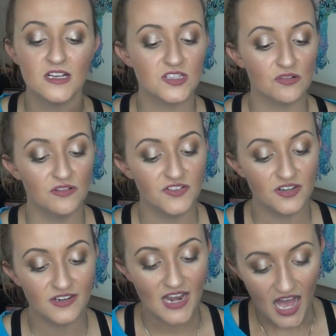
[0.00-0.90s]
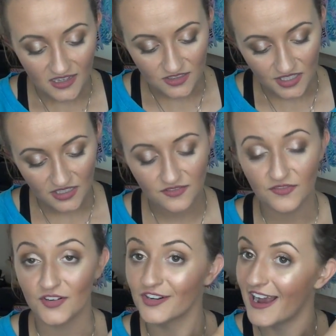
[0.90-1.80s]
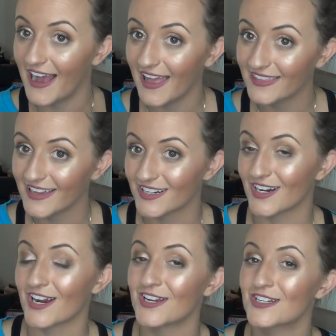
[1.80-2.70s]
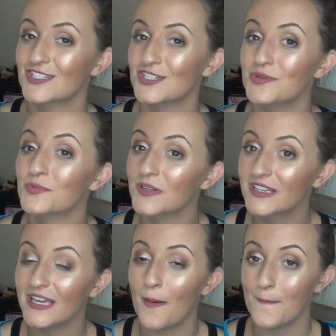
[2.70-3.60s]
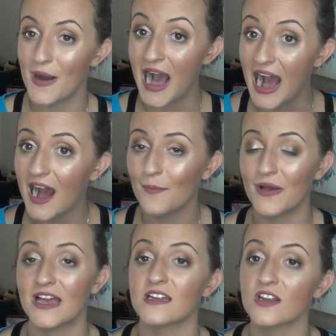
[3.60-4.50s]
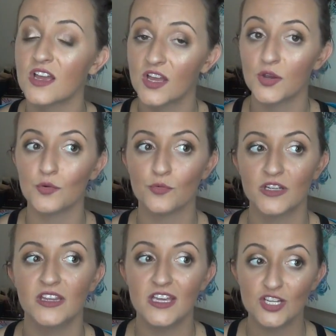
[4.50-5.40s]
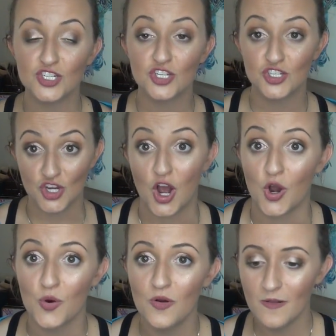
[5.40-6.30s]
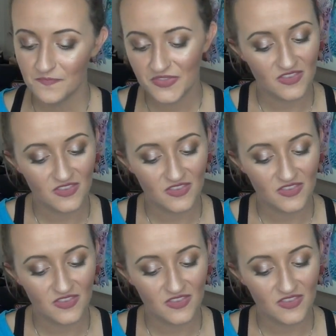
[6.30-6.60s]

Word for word: So if you're not looking for your highlighter to really pop and really show,